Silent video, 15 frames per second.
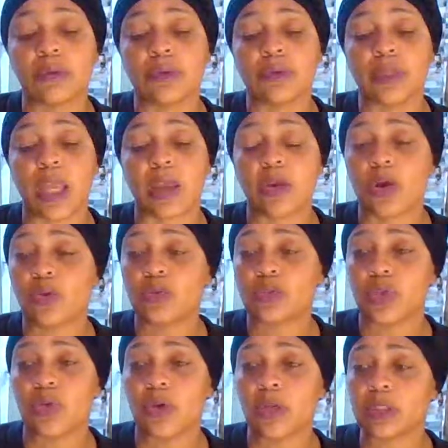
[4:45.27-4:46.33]
that
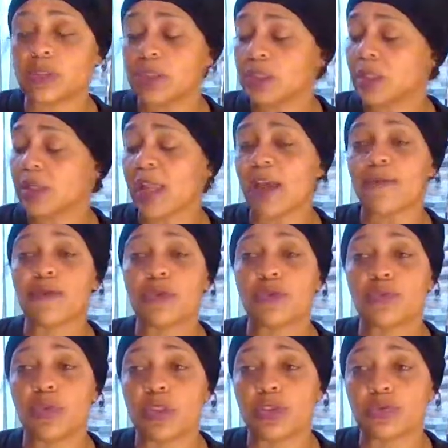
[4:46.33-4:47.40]
goes on into your life, and
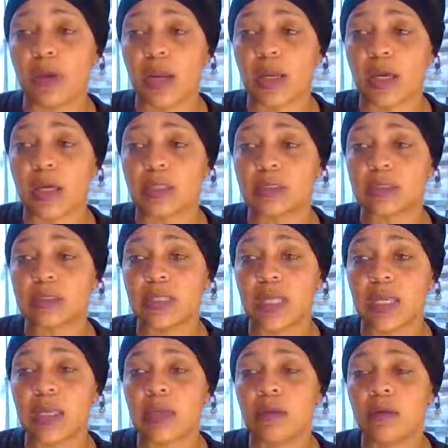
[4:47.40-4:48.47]
you really trying to
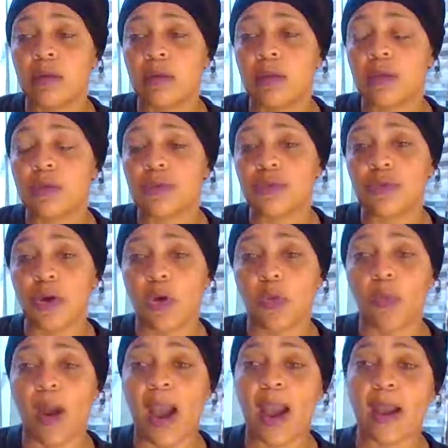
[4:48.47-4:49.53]
understand you know
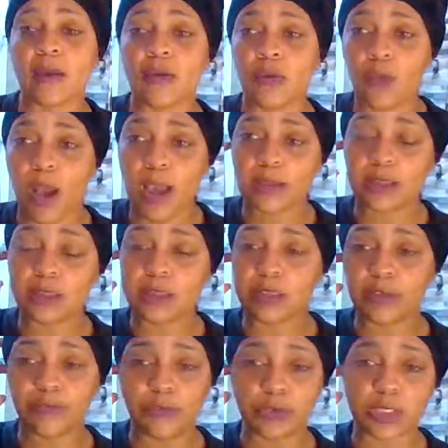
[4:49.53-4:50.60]
why why these
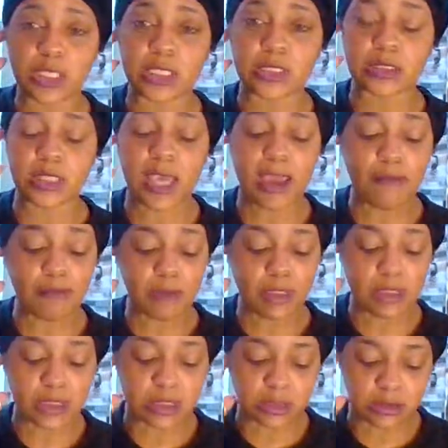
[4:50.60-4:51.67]
different things have
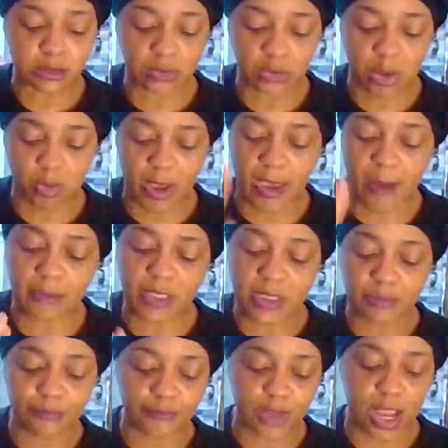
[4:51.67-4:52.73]
me con, you know have me
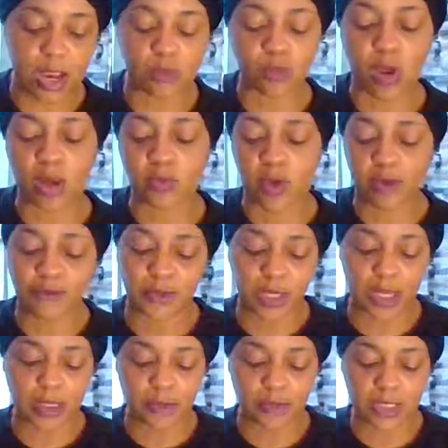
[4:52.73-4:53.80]
confined why do i feel
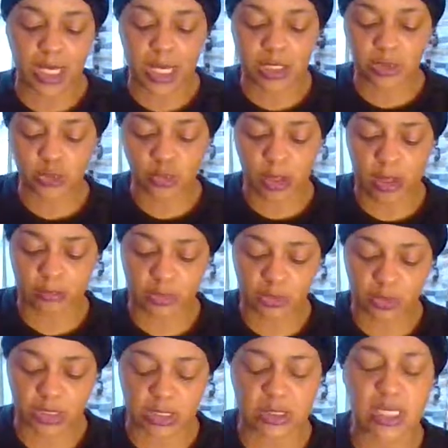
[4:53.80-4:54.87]
like i'm caged why i'm
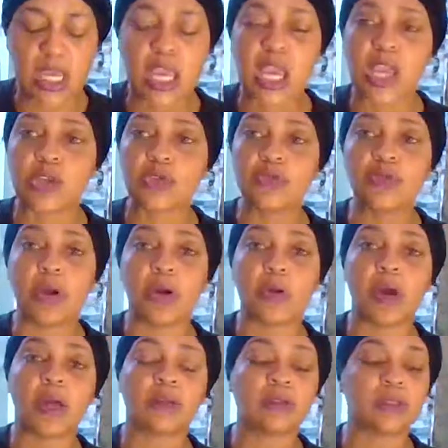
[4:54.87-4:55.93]
doing this and you
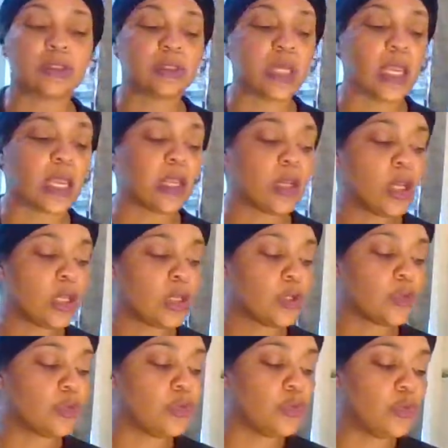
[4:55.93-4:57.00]
don't understand
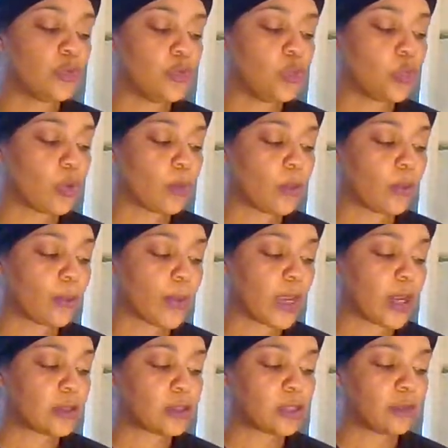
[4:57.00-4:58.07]
you were
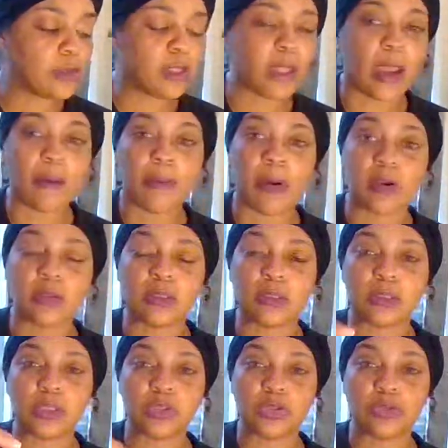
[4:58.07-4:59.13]
prepared to be that
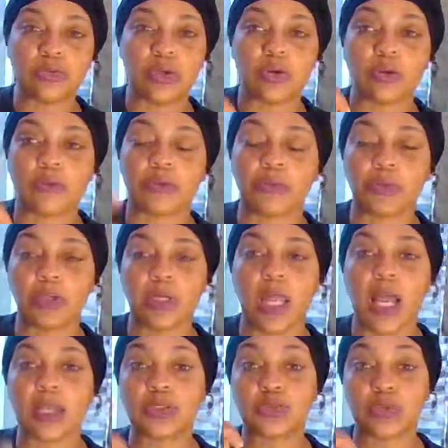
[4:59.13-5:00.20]
person that you don't even
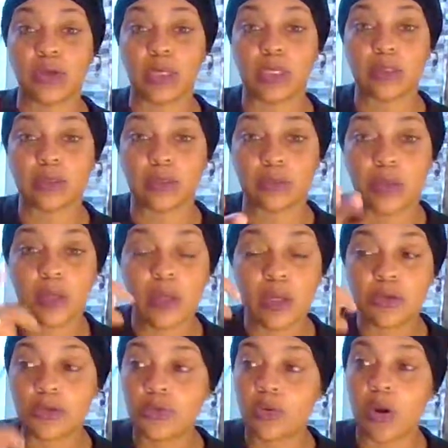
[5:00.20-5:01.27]
realize you're intimate
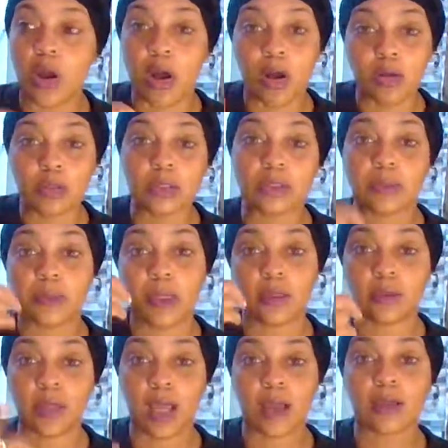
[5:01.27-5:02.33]
you are
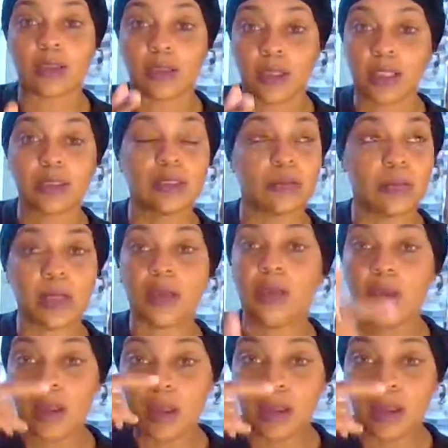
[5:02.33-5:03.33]
ultimate not intimate